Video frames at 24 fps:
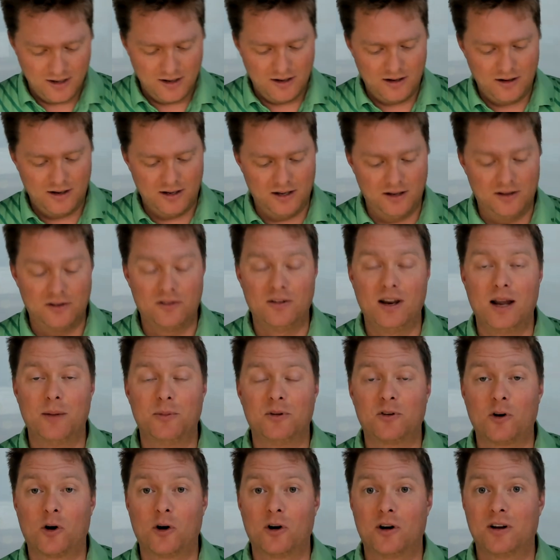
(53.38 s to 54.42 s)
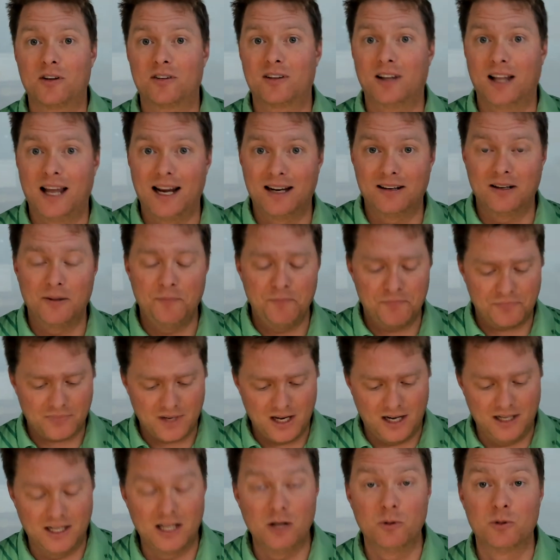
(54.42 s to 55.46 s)
His name is Ernest Langdon,
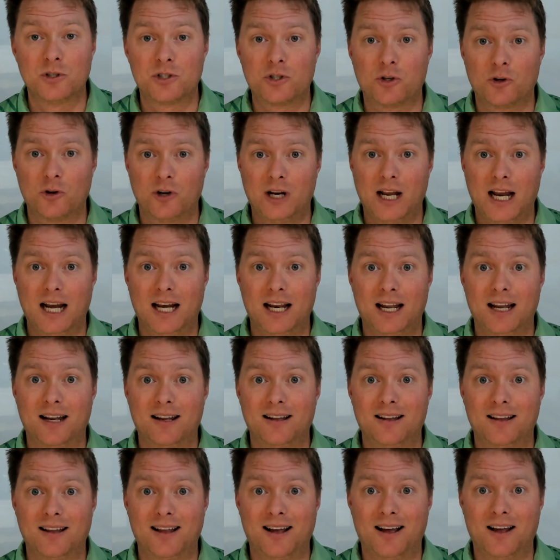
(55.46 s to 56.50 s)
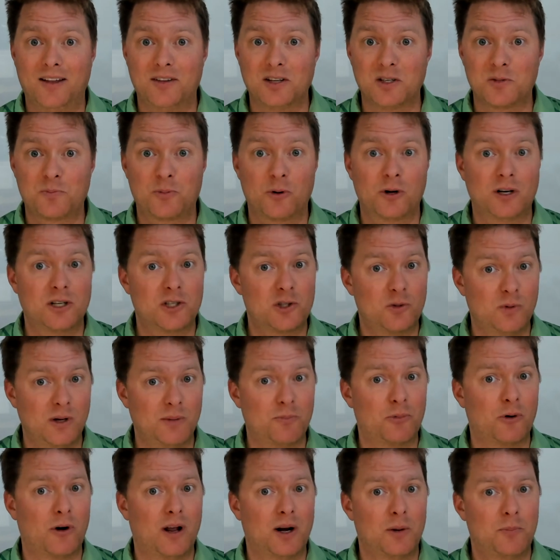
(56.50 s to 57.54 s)
and he was creating these pretty
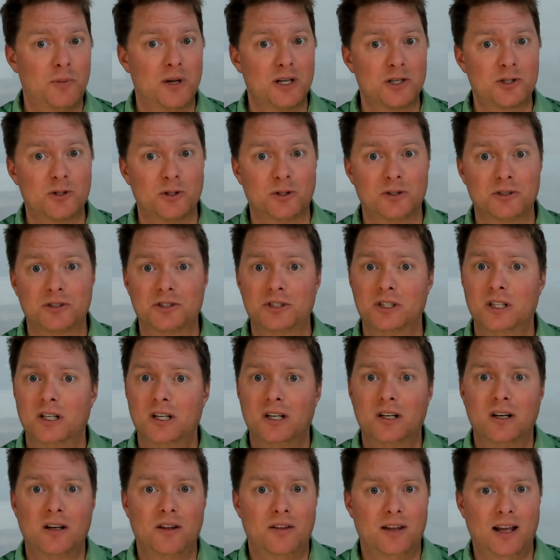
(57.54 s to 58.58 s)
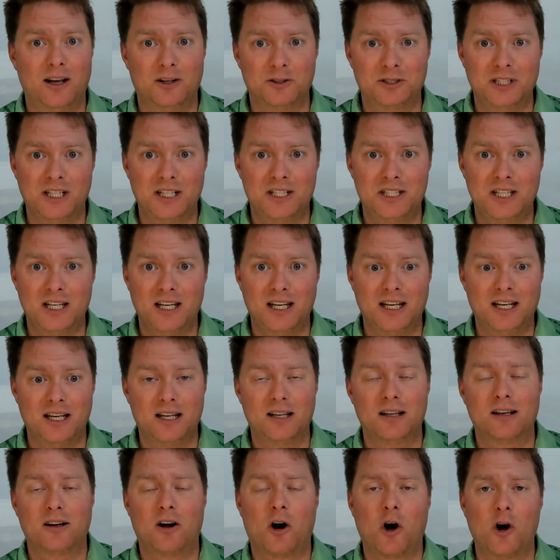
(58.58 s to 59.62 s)
sweet Beretta pistols, the
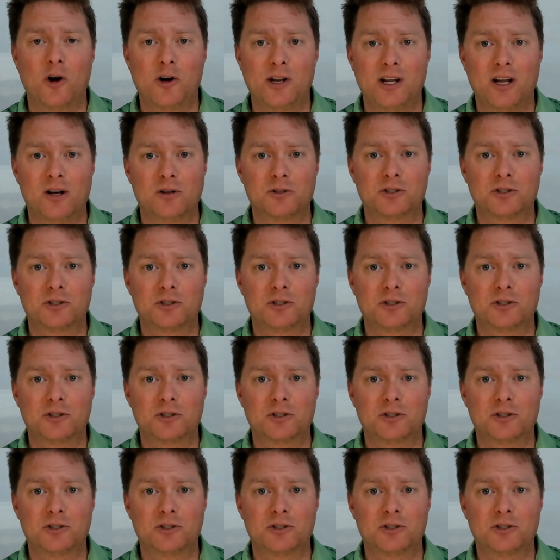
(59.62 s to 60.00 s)
LTT RDO